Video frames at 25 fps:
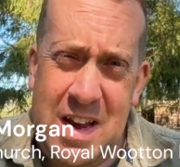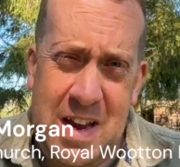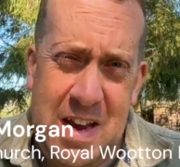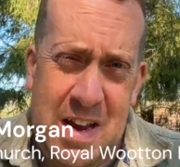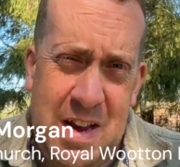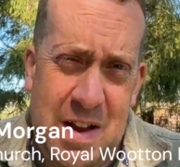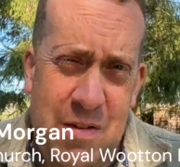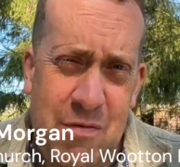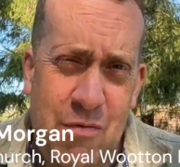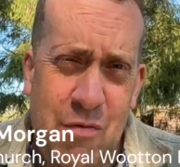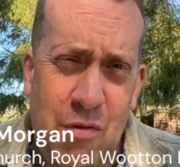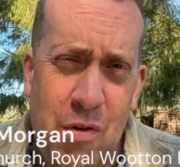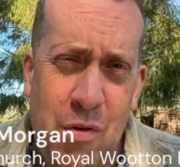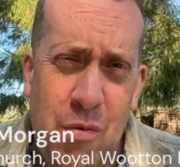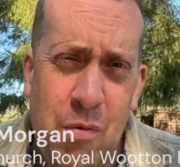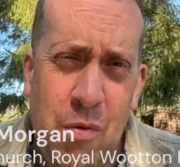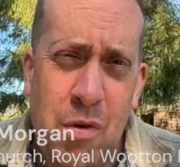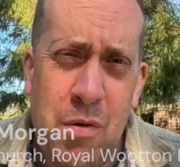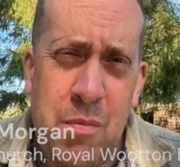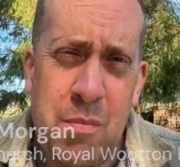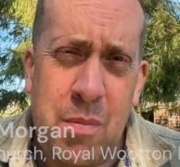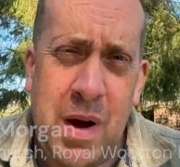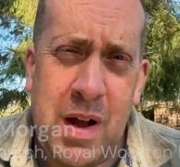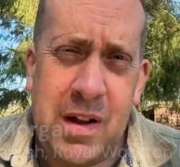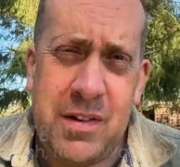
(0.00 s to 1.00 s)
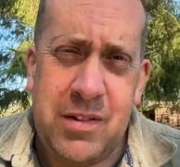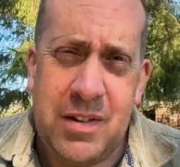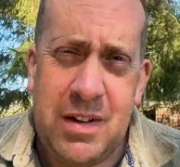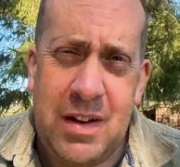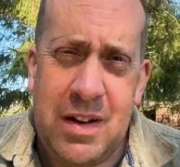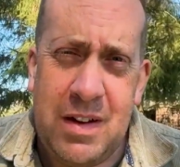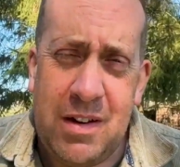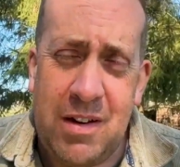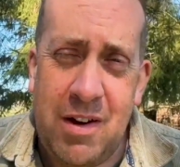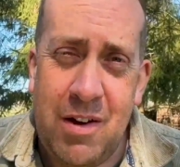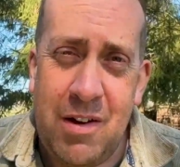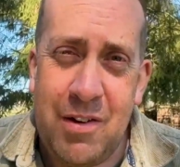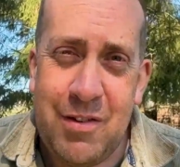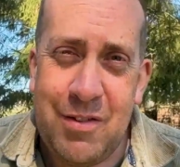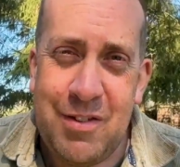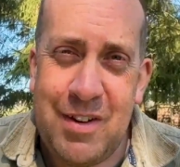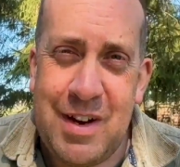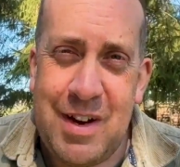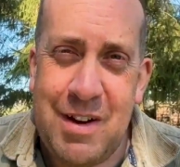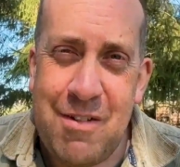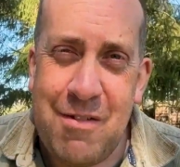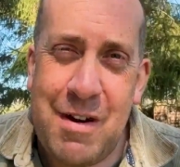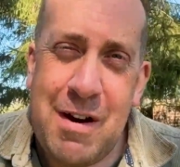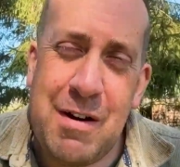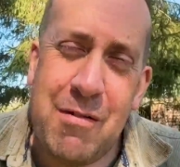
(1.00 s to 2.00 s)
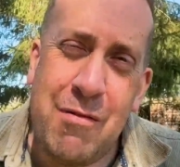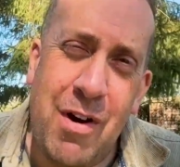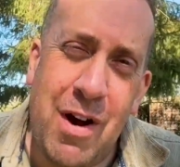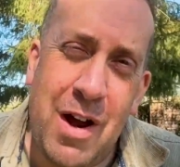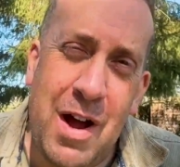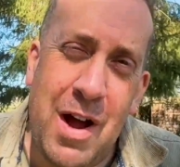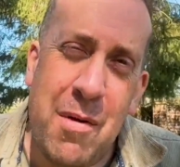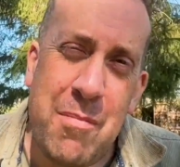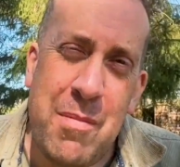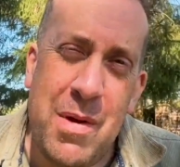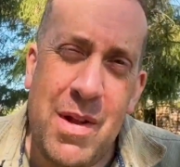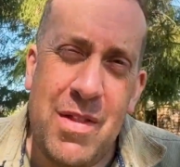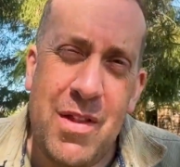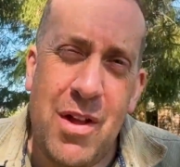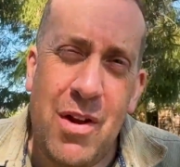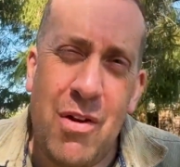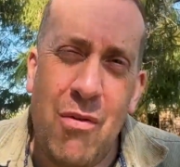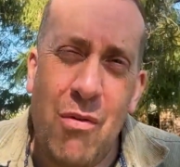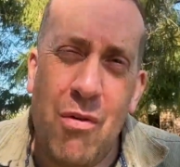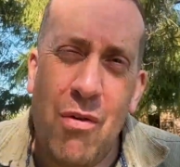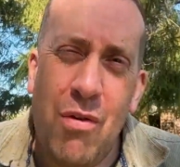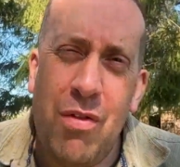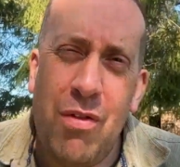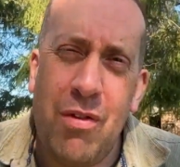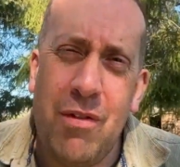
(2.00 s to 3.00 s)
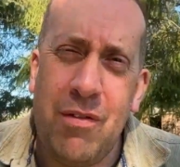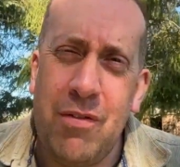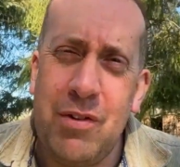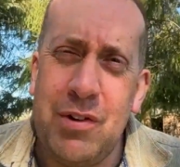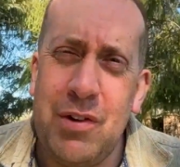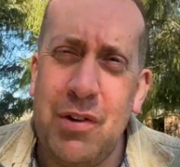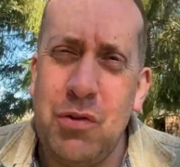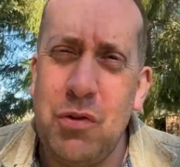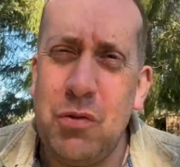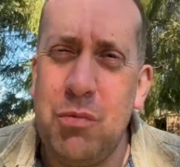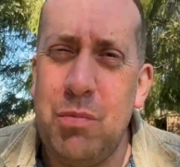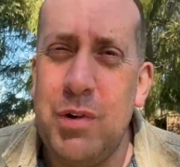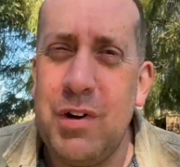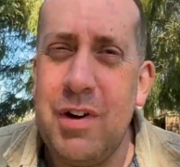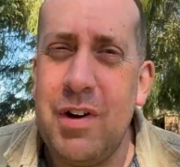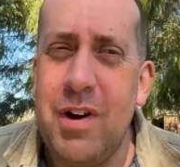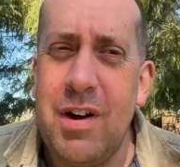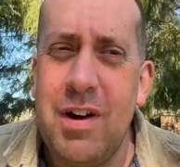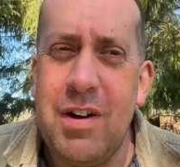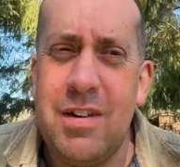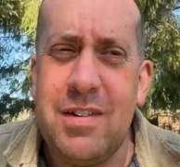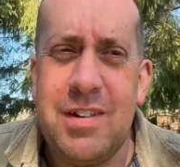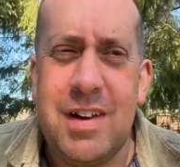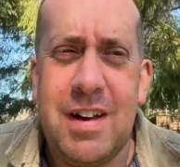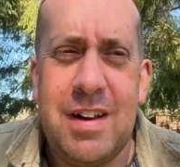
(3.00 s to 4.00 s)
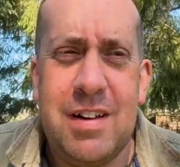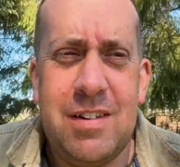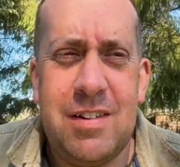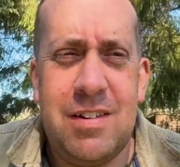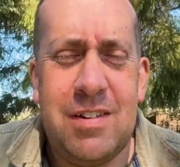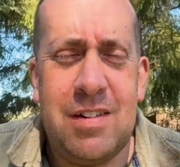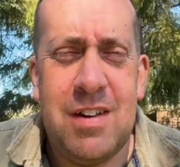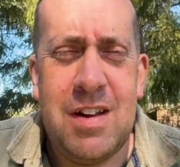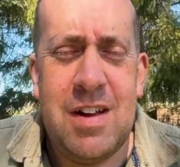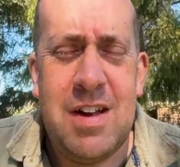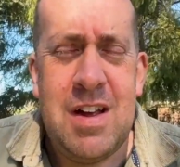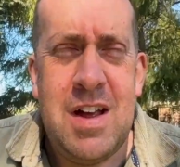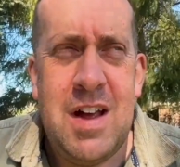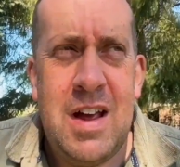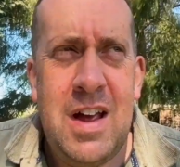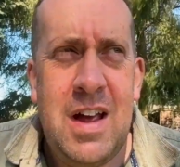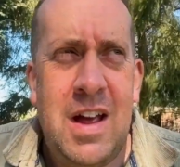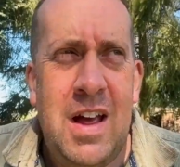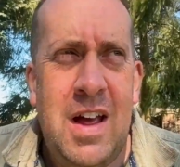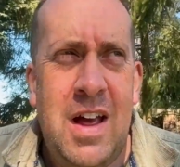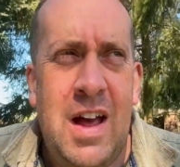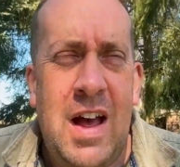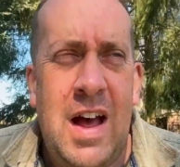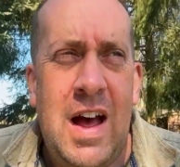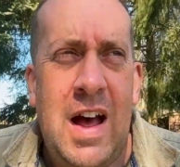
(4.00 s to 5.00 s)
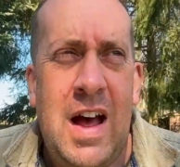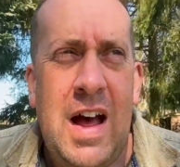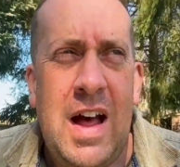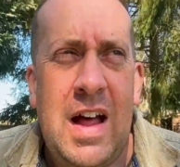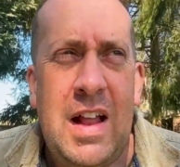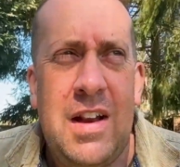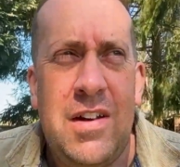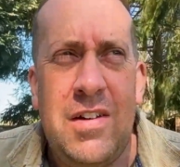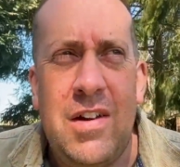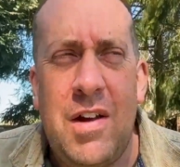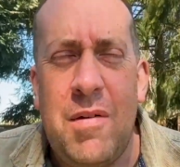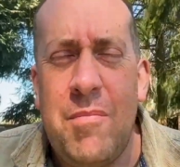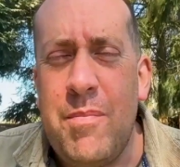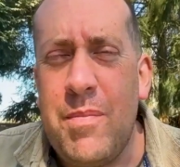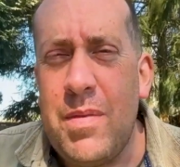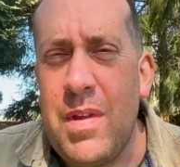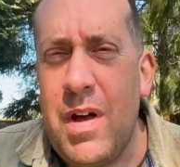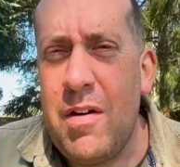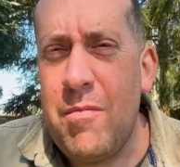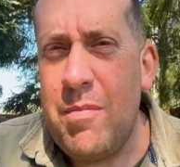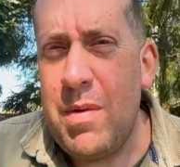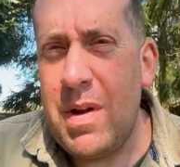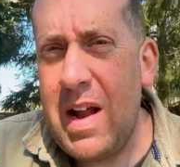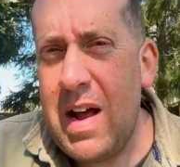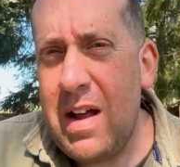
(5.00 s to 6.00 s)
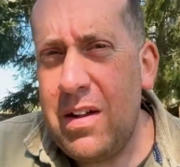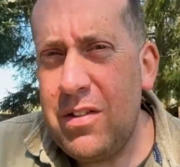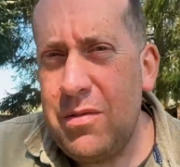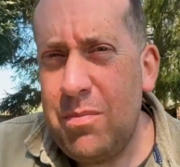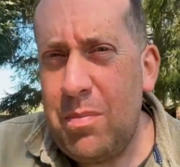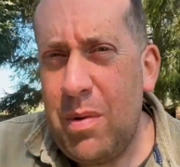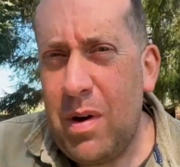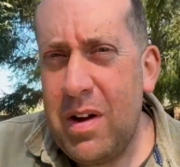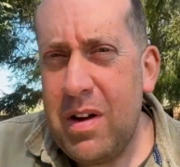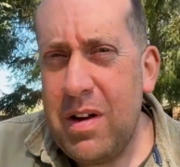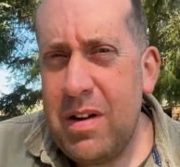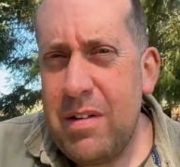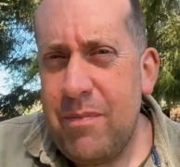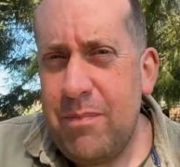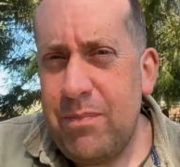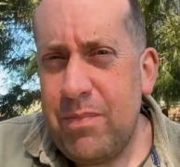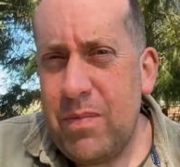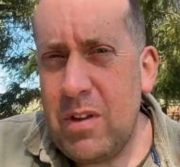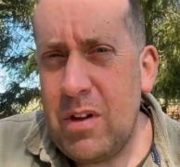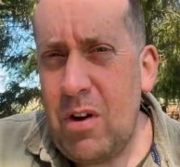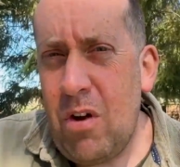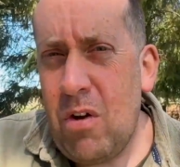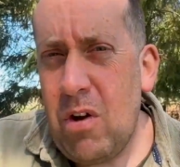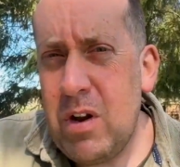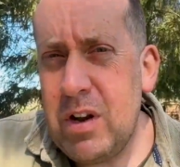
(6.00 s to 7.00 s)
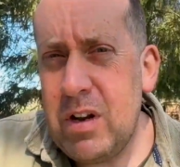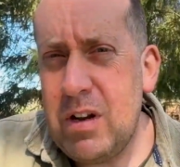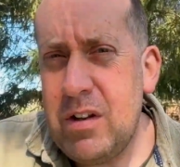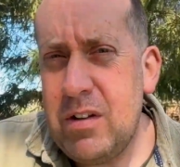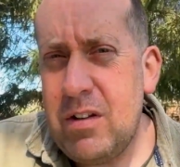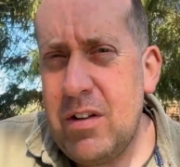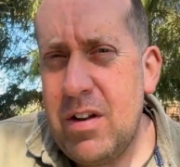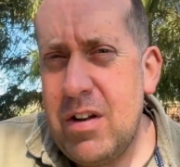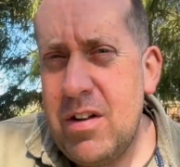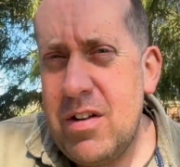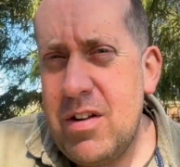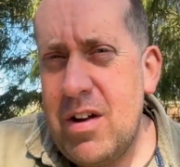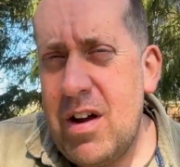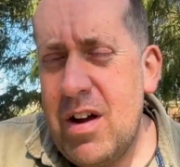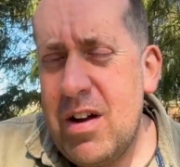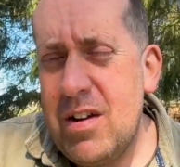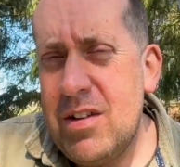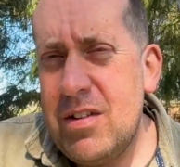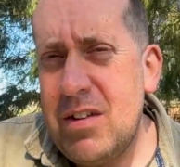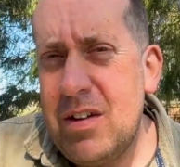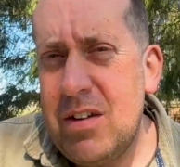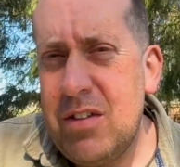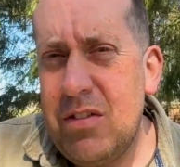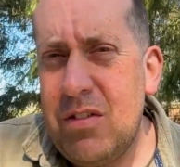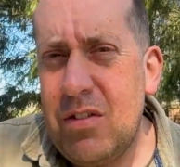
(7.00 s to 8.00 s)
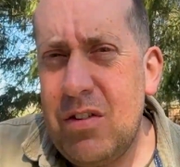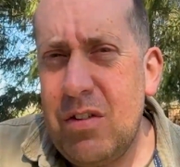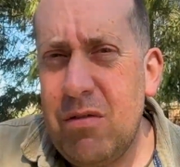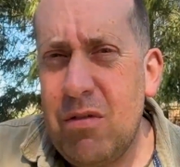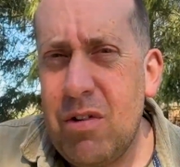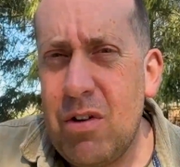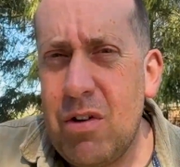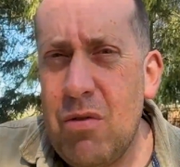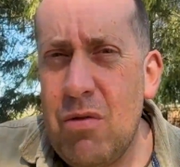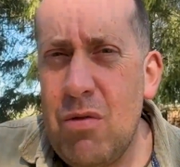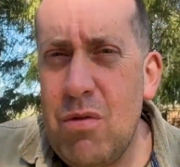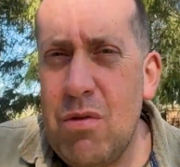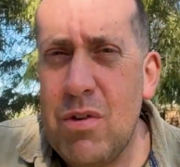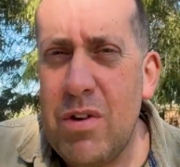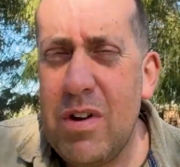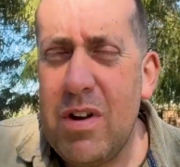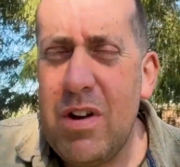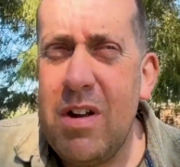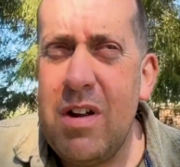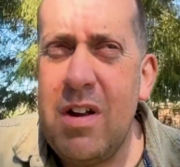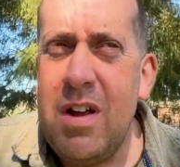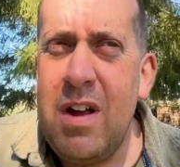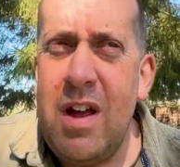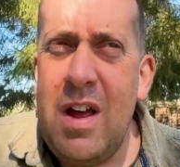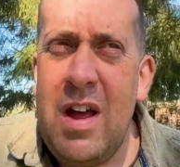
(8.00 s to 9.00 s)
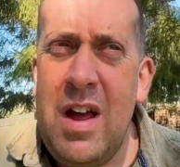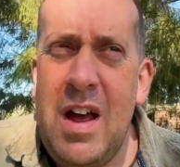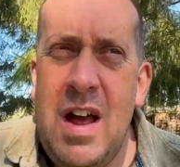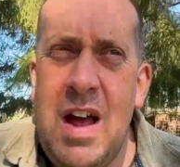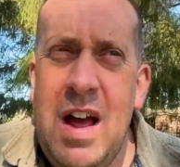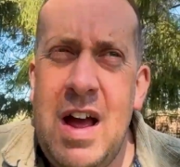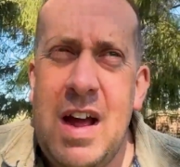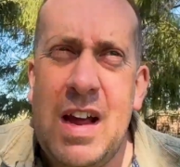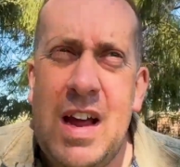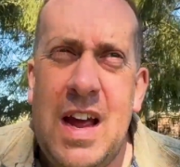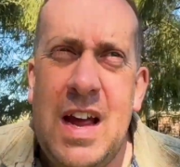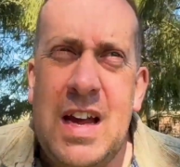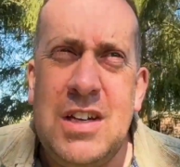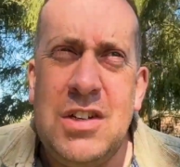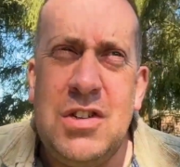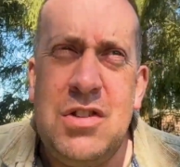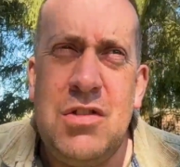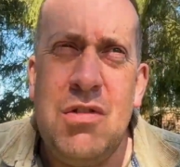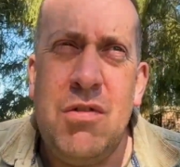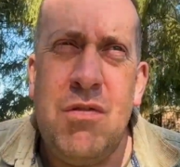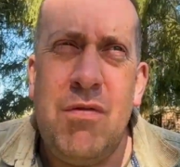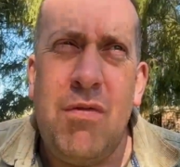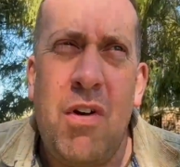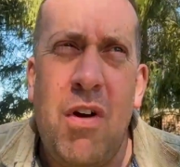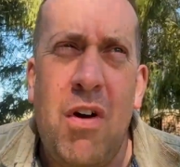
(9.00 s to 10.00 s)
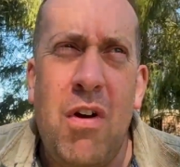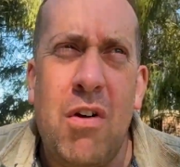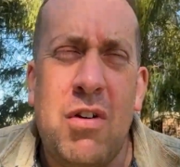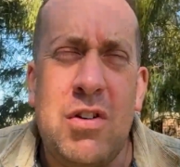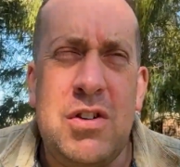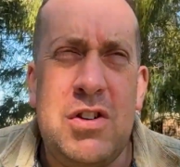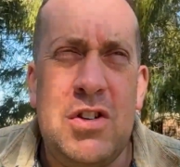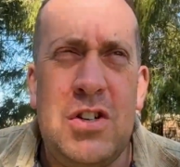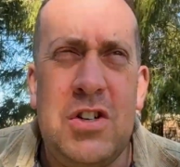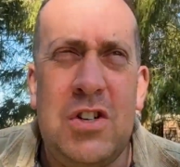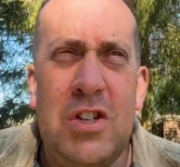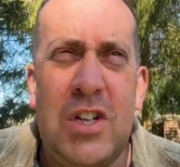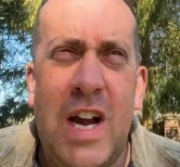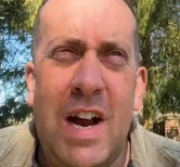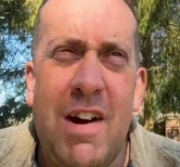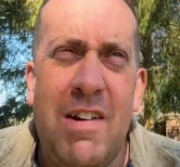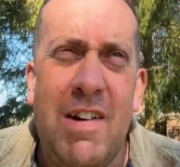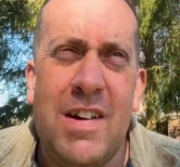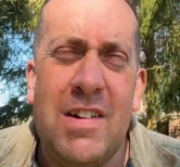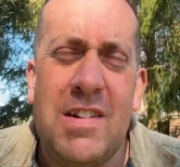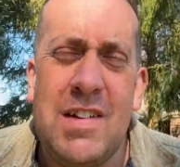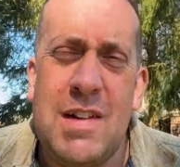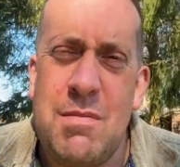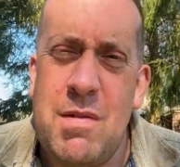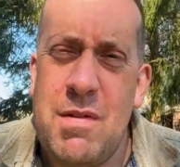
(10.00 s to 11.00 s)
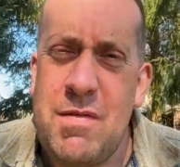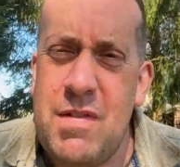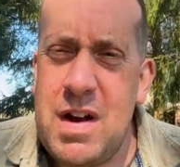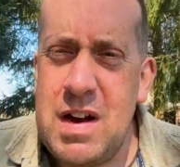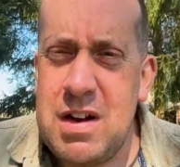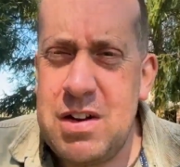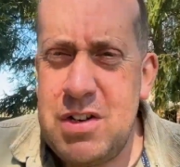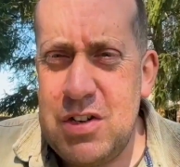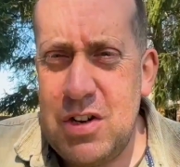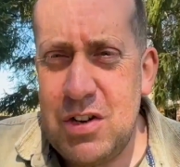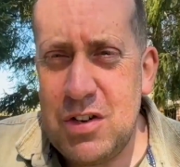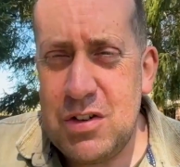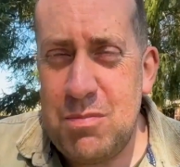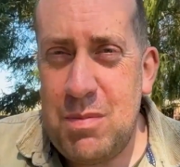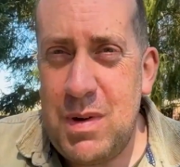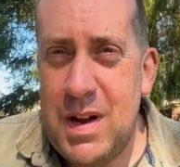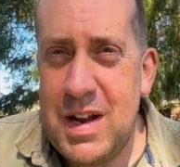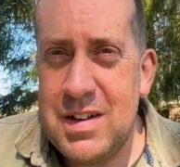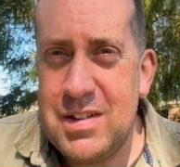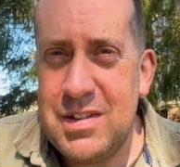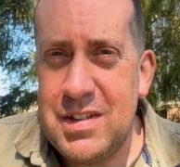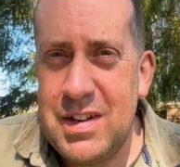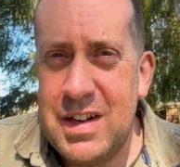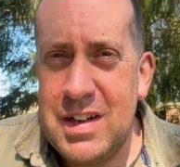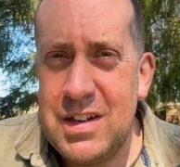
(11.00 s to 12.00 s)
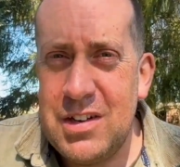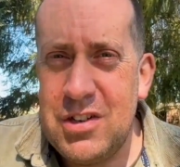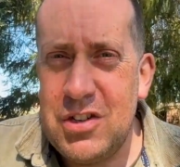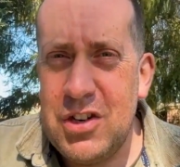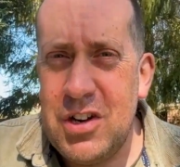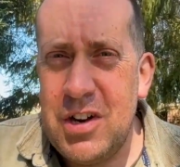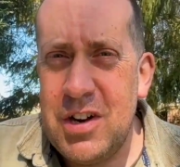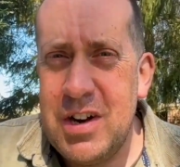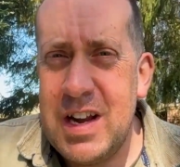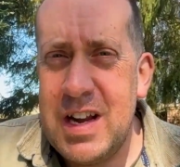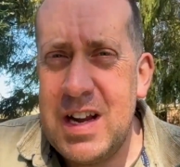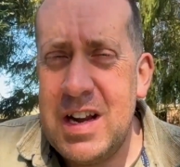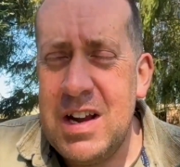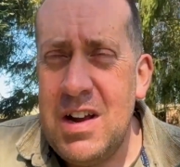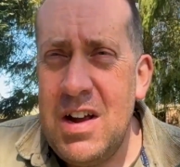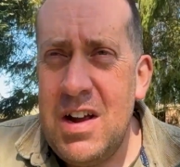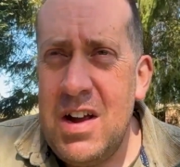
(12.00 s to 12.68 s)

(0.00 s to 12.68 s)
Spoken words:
in Royal Wootton Bassett, Calne Deanery, right up in the north of Salisbury Diocese. And I've been asked by colleagues at the diocese to record a occasional vlog just sharing some of our church planting journey